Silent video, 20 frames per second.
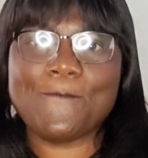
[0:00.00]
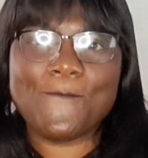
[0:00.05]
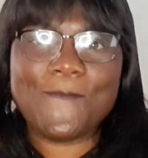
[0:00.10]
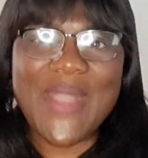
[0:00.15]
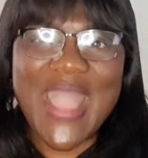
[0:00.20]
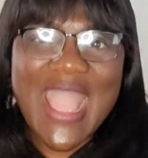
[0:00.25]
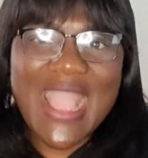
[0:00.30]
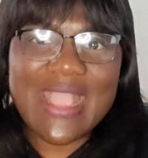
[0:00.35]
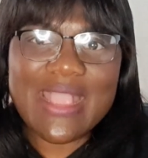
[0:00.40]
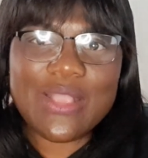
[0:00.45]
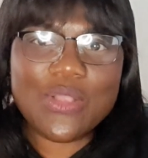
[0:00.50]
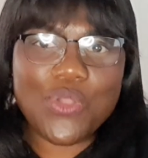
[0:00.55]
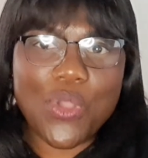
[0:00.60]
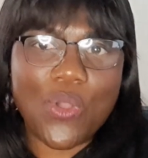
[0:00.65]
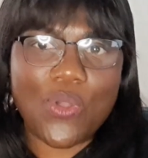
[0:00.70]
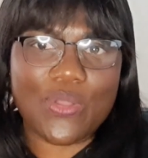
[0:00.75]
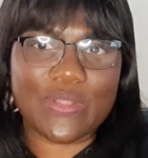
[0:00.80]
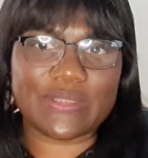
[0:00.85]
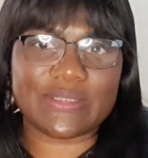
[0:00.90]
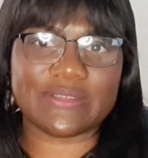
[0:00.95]

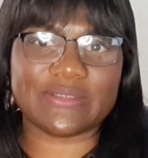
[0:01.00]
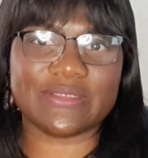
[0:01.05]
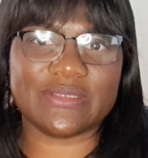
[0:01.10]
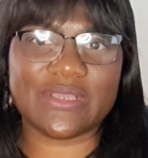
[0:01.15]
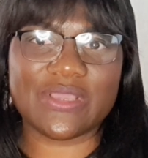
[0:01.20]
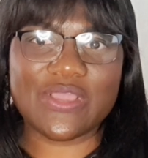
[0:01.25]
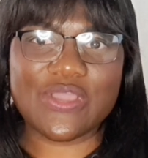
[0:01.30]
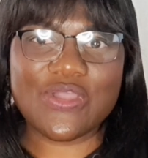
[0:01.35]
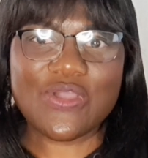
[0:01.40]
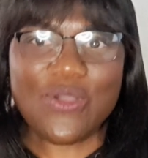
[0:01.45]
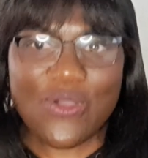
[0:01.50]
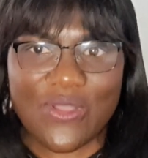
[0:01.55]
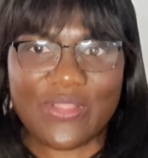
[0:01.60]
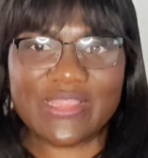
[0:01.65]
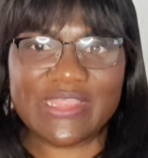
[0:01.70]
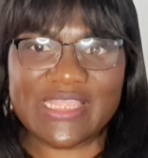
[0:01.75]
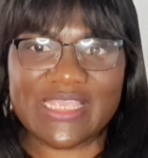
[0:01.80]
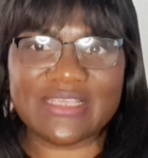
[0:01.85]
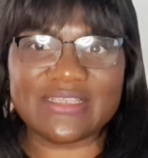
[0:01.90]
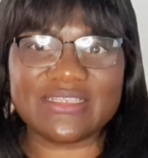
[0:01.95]
bang
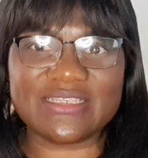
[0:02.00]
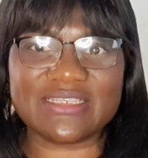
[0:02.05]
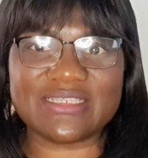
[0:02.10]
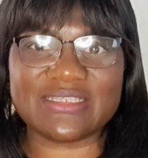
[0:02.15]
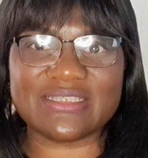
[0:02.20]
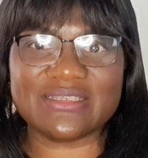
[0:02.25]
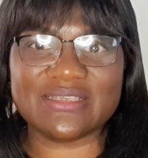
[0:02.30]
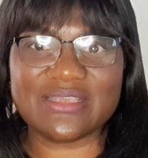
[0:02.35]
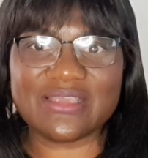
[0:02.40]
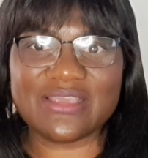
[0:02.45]
on this.